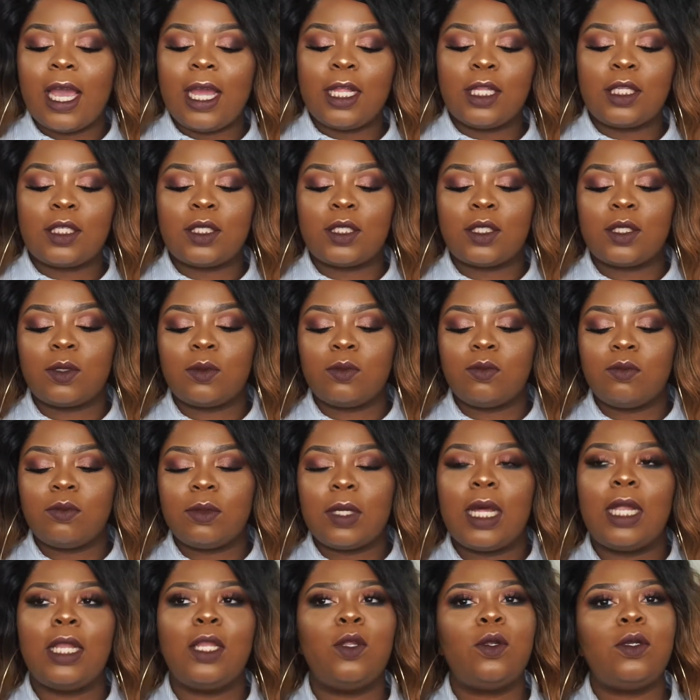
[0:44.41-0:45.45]
It's
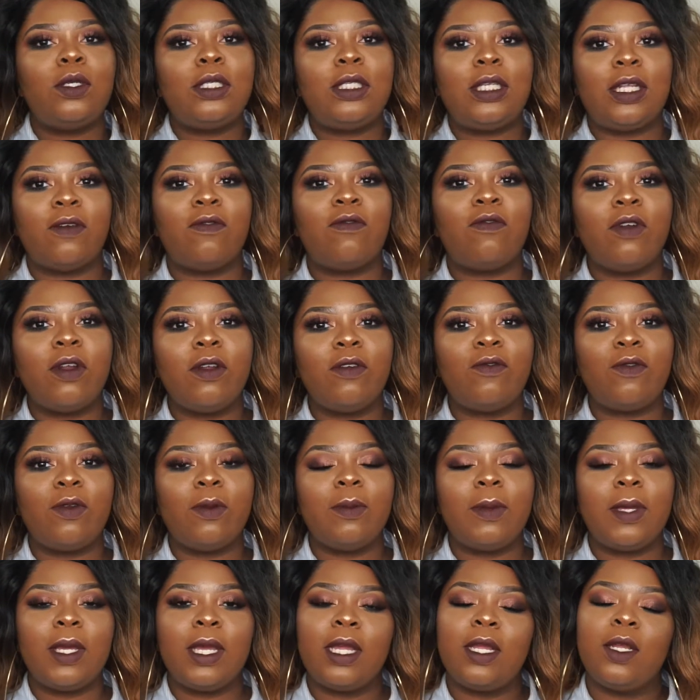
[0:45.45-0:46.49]
a little different
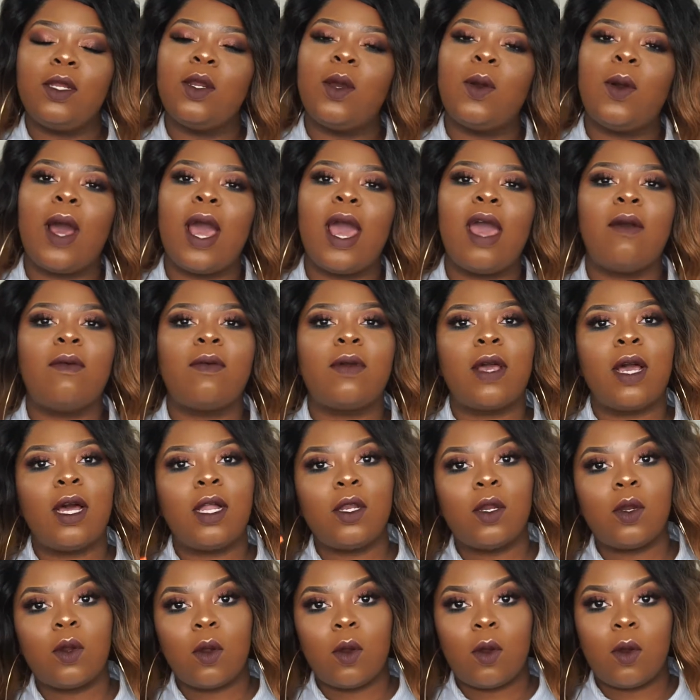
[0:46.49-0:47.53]
for me. You know, I have
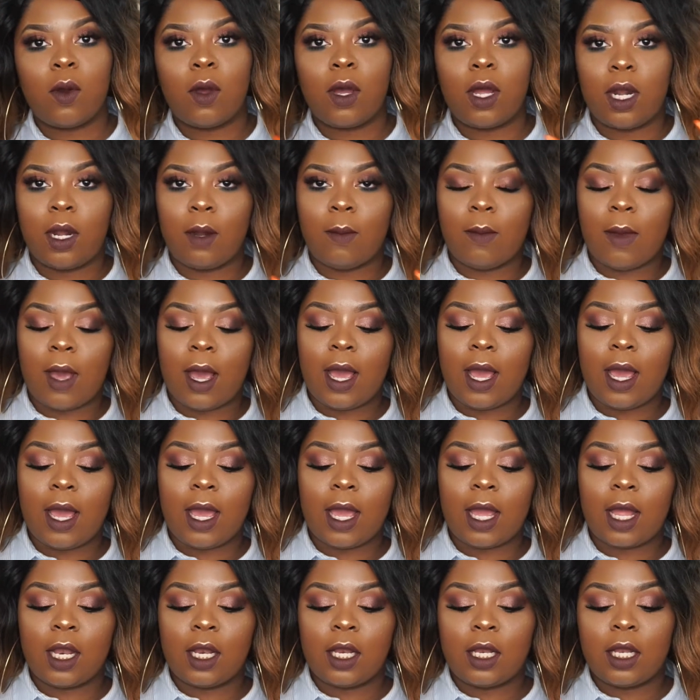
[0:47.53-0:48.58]
color on
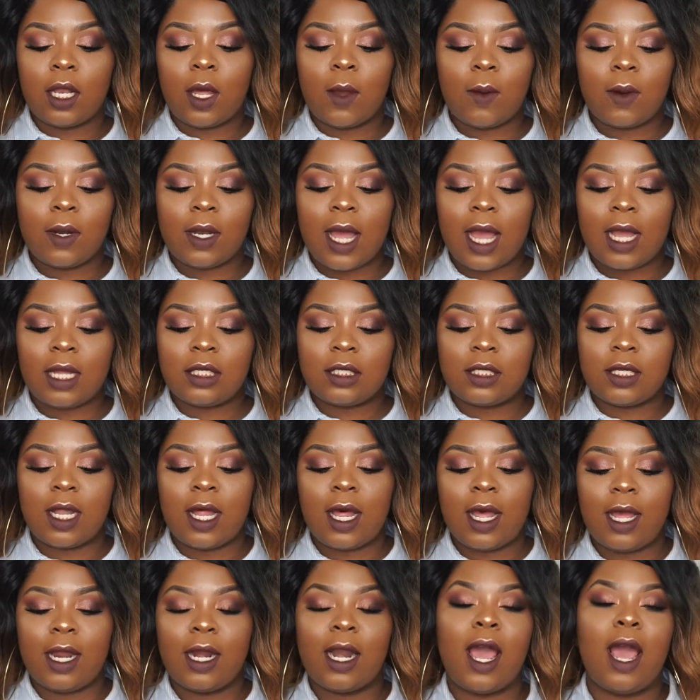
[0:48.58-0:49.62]
my lower lash
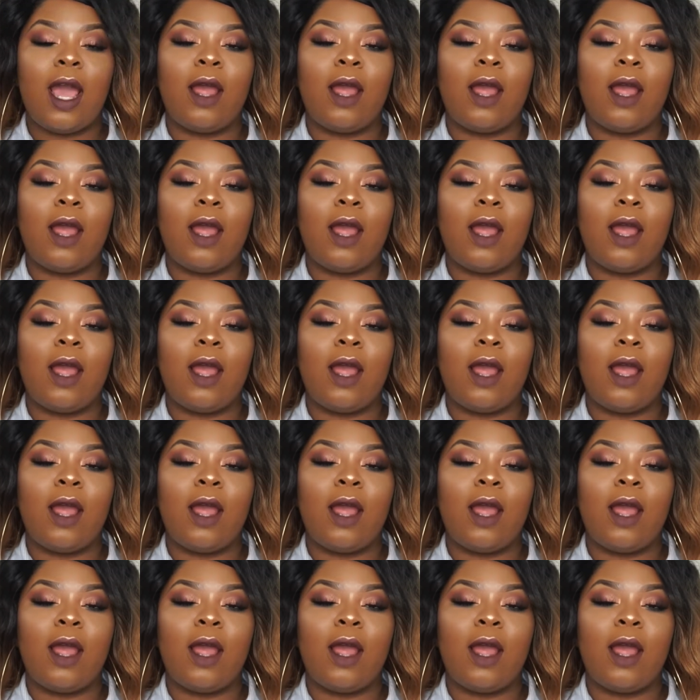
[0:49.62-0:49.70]
line.